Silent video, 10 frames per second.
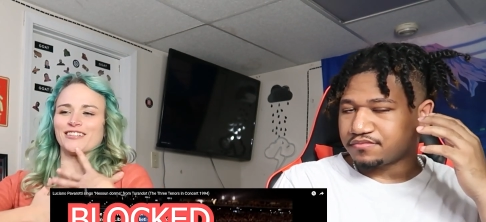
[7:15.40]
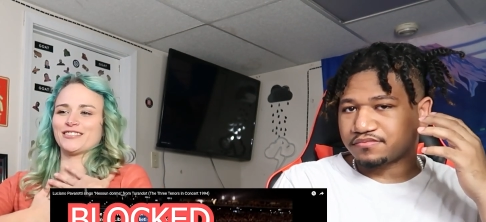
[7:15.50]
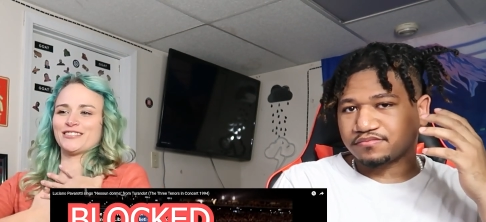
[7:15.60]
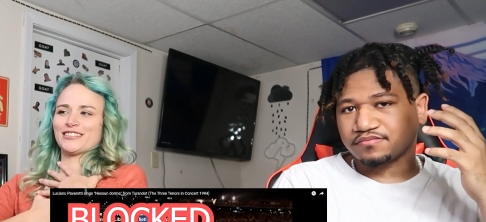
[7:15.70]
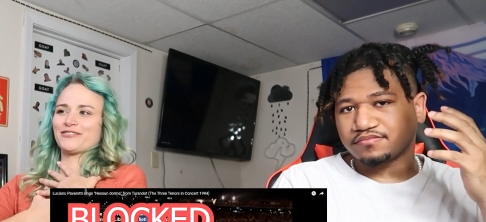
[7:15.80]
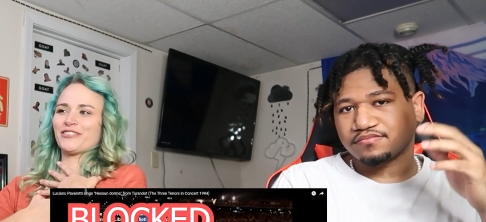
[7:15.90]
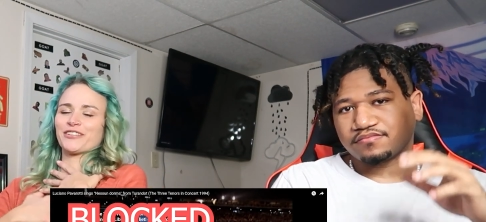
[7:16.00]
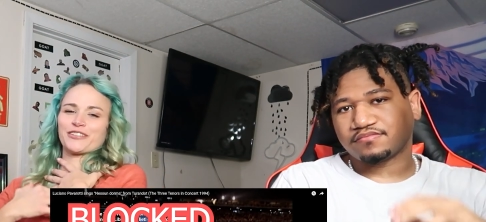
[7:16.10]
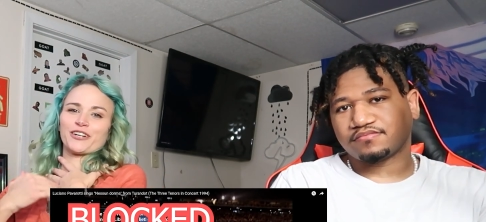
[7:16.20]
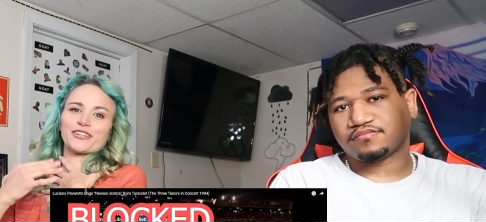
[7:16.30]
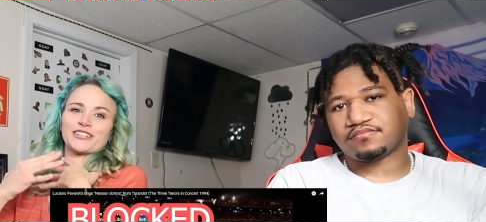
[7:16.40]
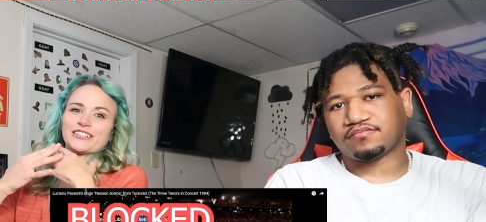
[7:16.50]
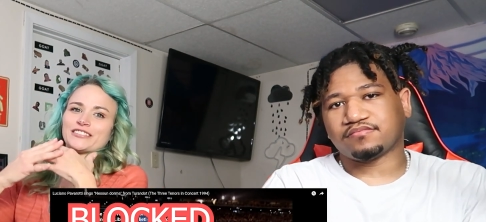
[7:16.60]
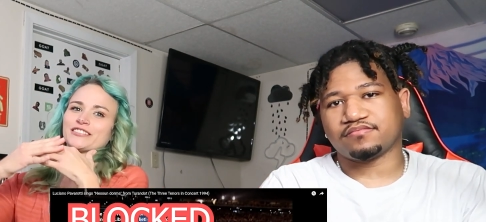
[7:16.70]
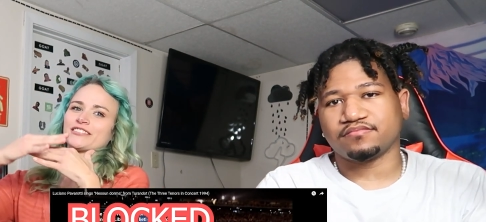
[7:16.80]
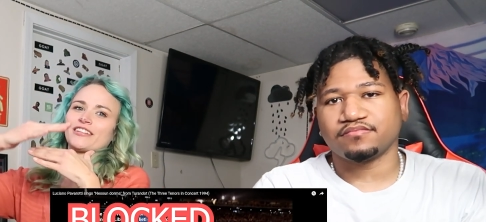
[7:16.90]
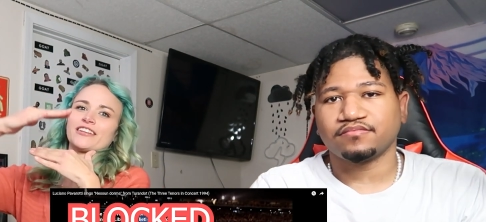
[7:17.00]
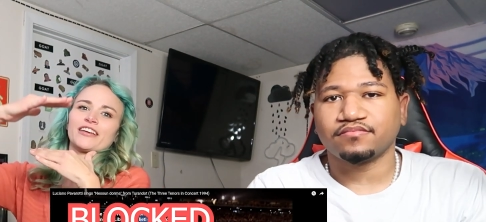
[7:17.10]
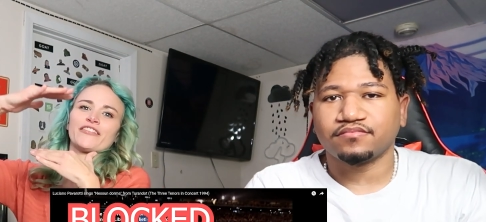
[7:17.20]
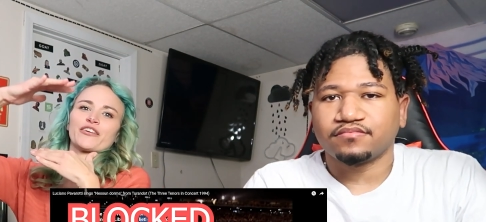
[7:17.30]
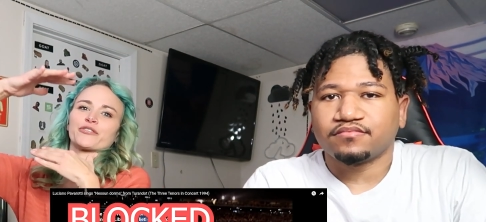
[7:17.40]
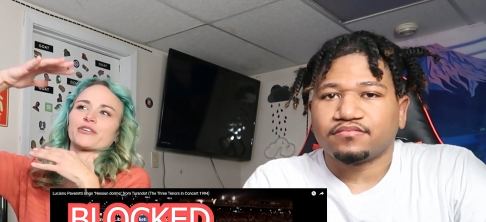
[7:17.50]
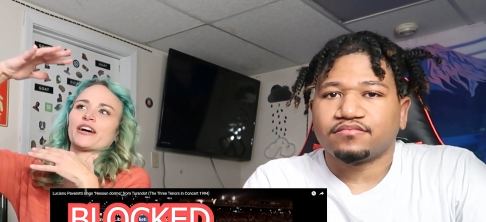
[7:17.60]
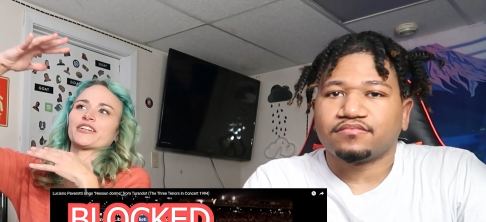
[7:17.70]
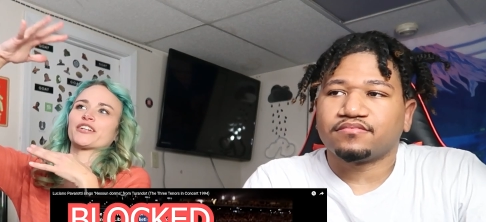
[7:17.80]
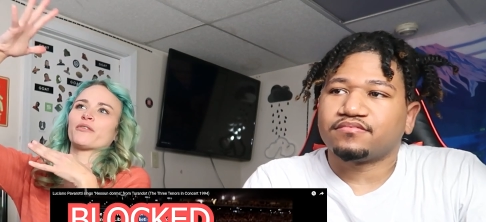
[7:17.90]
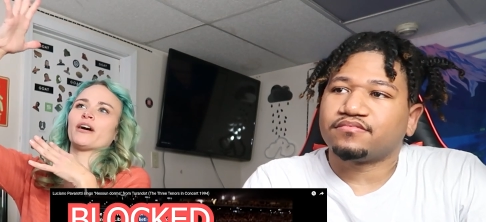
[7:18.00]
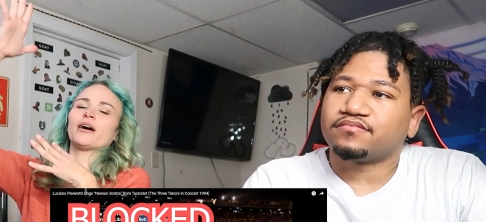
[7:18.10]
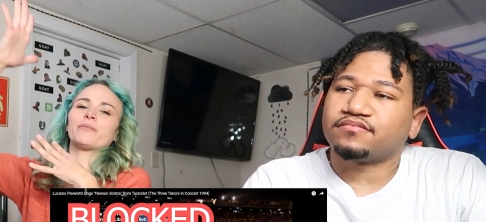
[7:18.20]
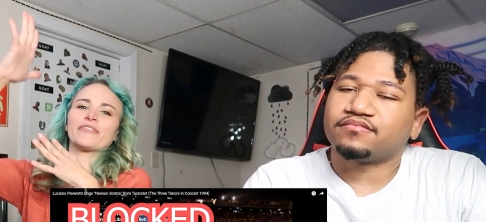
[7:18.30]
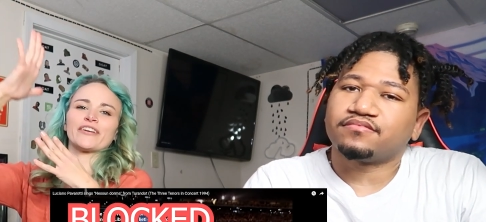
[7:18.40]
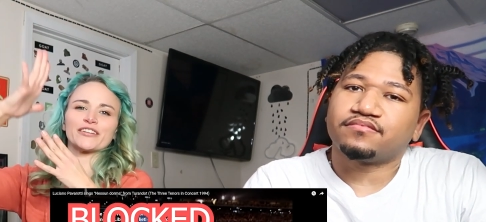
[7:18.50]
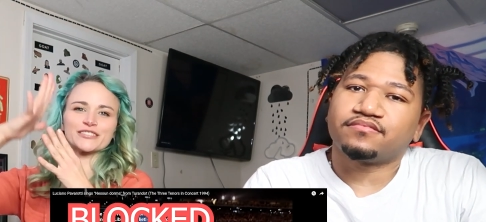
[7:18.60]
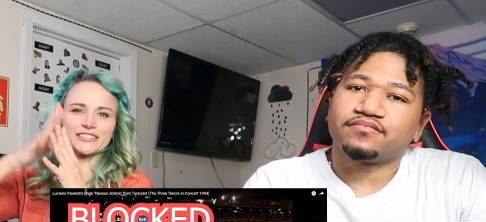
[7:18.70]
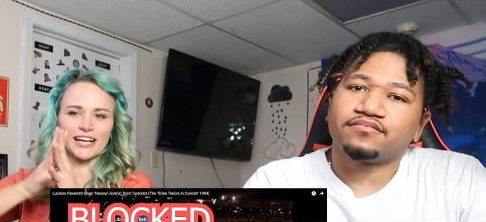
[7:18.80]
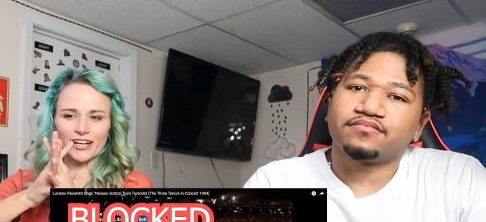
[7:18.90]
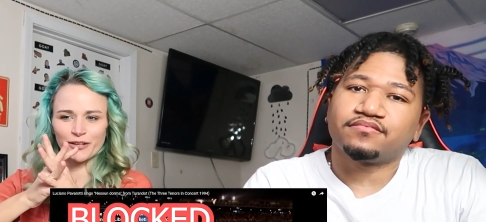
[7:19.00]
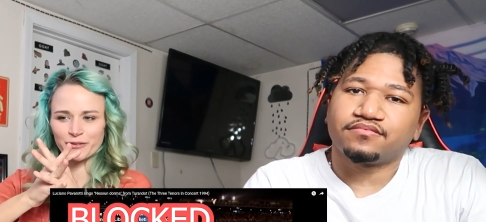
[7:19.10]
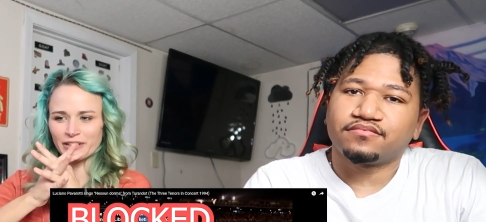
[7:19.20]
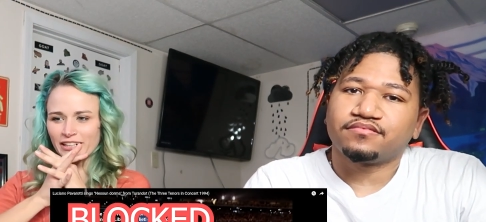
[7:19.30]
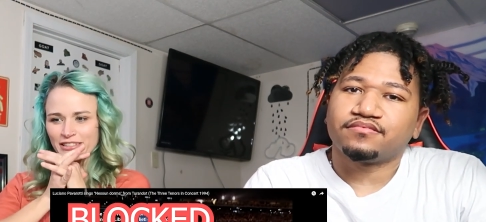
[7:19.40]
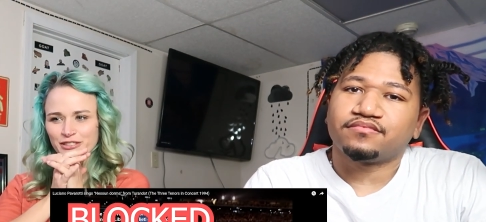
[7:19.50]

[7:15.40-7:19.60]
Speaker 1: you just feel your heart They just in the crowd, you go up and then you're down.